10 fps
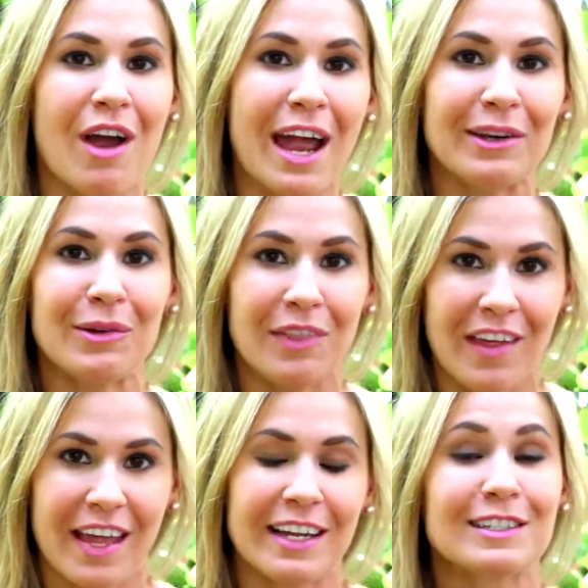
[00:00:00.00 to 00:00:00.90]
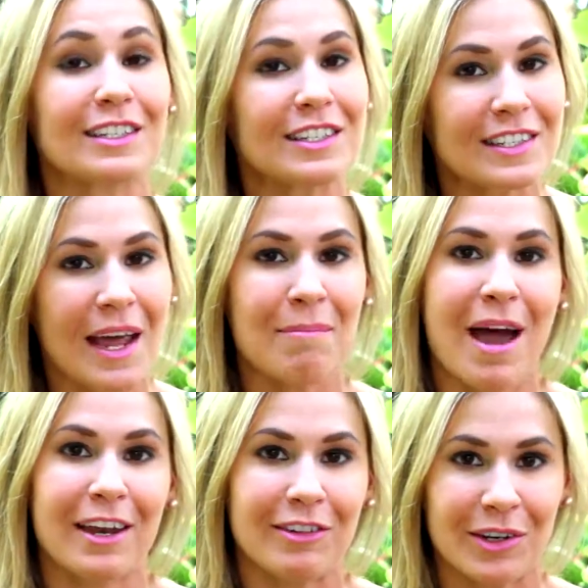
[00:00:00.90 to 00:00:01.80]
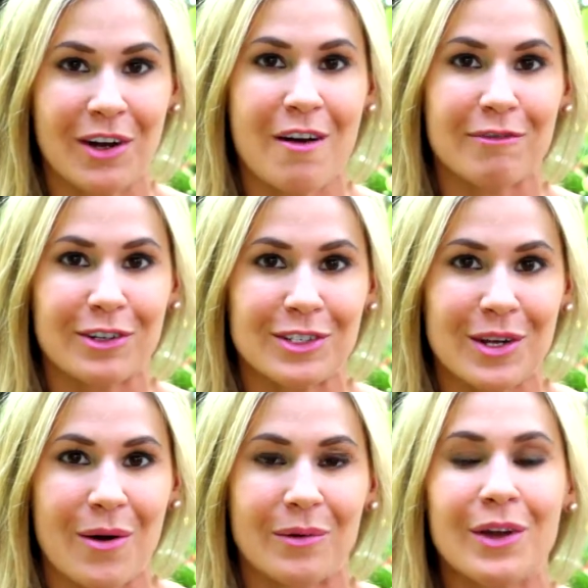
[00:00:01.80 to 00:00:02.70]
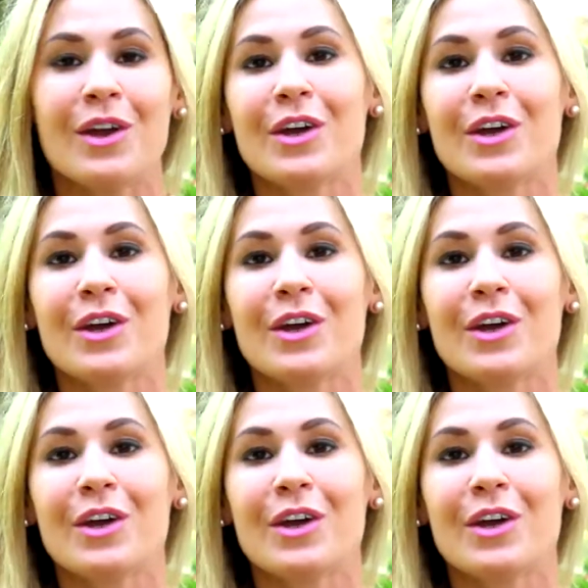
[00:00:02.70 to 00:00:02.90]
try new things, and step out of your comfort zone,